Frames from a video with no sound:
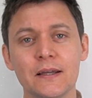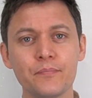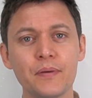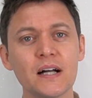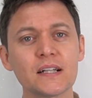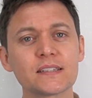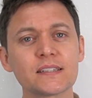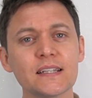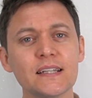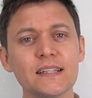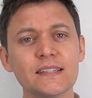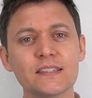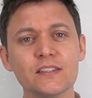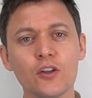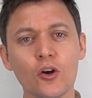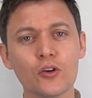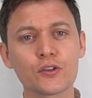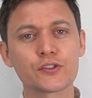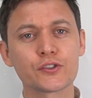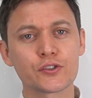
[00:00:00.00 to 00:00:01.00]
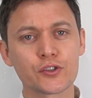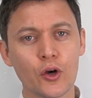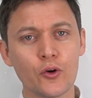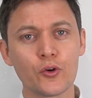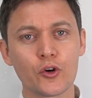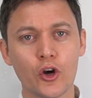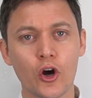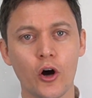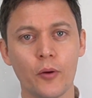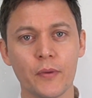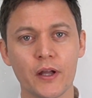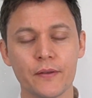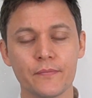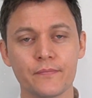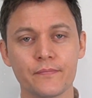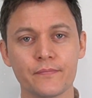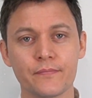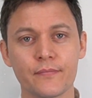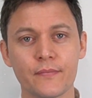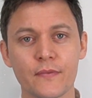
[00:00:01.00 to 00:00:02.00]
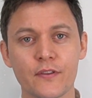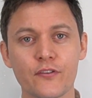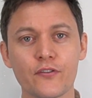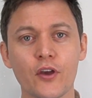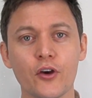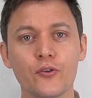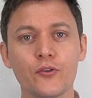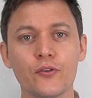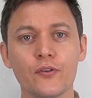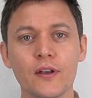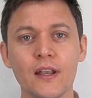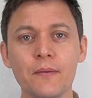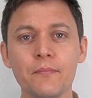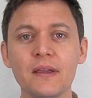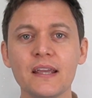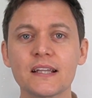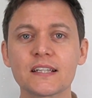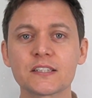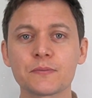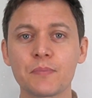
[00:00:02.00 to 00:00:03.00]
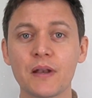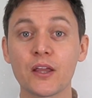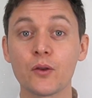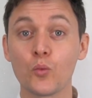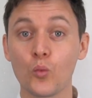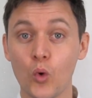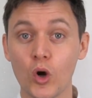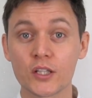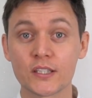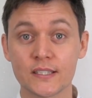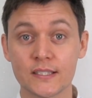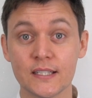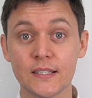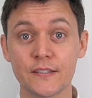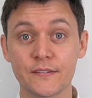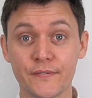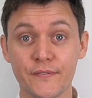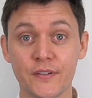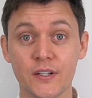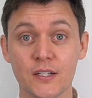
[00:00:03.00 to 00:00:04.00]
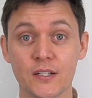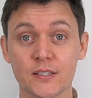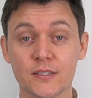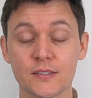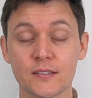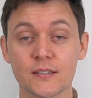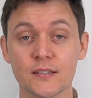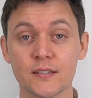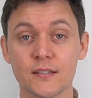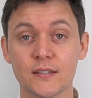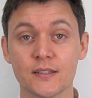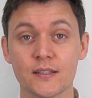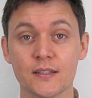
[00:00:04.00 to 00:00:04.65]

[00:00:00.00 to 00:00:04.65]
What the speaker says: But it's not so common. So let me explain what it is first.